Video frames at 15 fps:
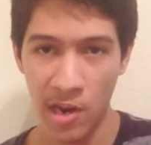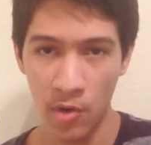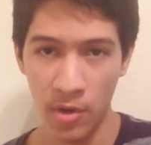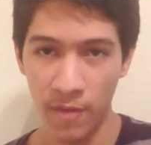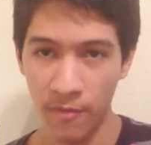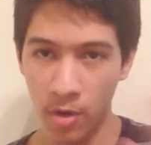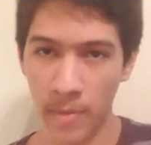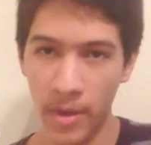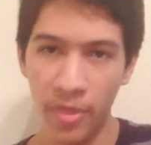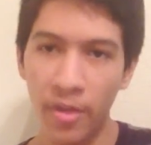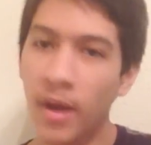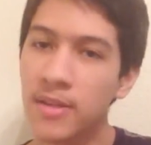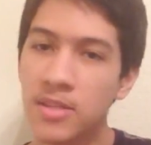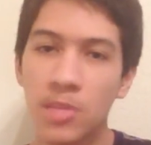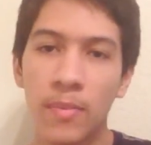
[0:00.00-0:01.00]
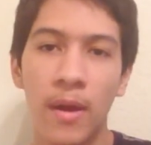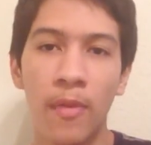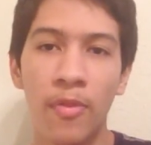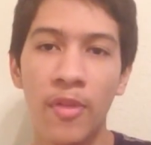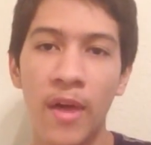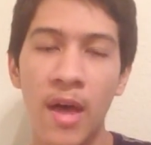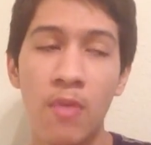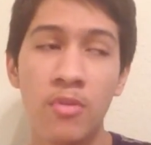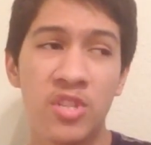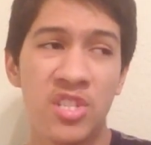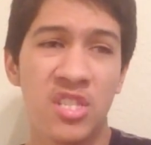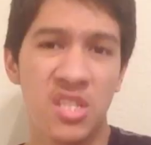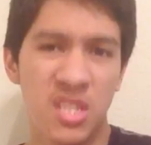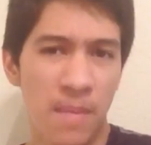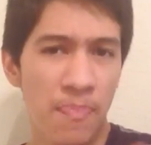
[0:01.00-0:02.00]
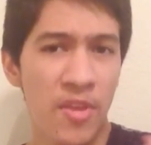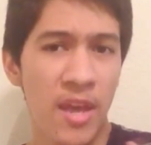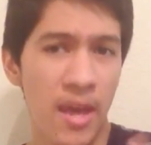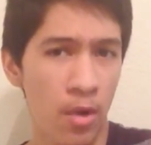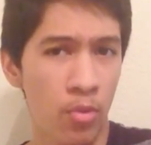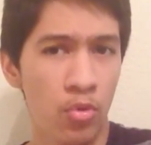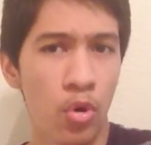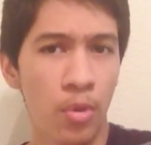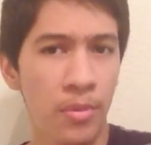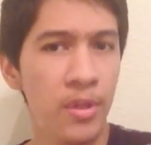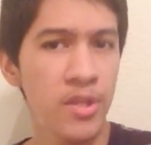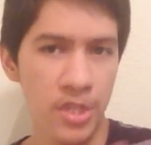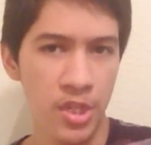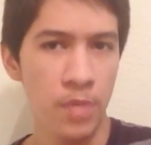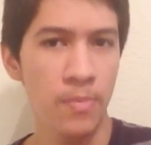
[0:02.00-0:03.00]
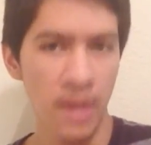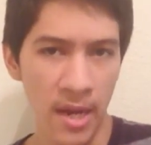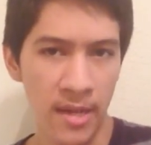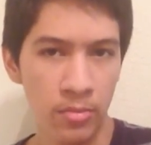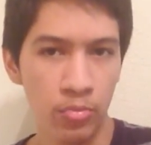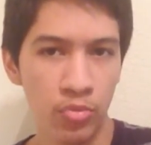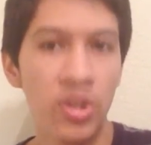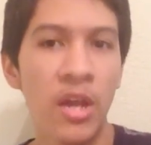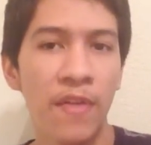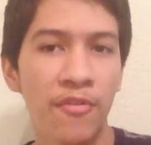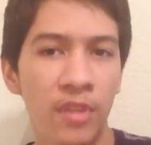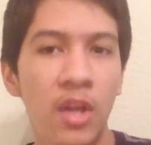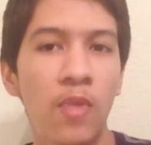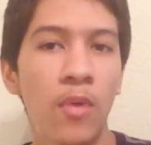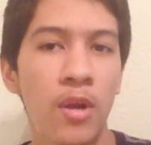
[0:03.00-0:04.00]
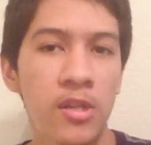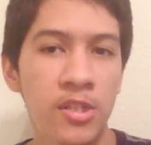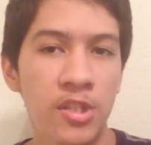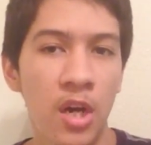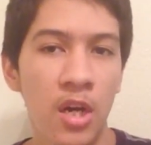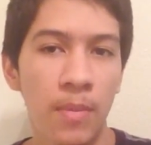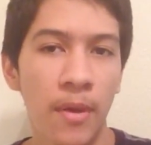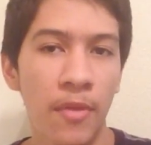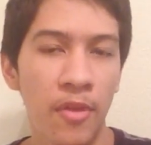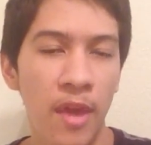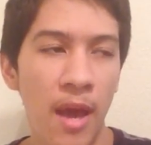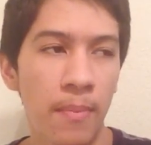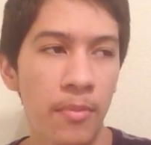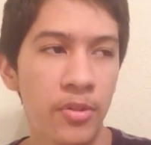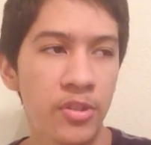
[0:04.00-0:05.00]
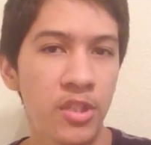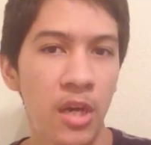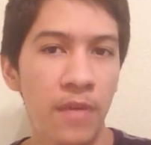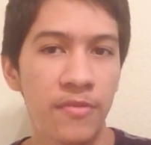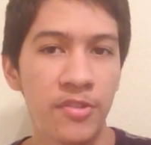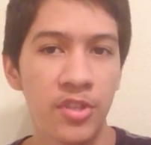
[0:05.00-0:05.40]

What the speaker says: I'll give all my thoughts about that, which is something I don't normally do, but I definitely wanted to talk about the Apple stuff.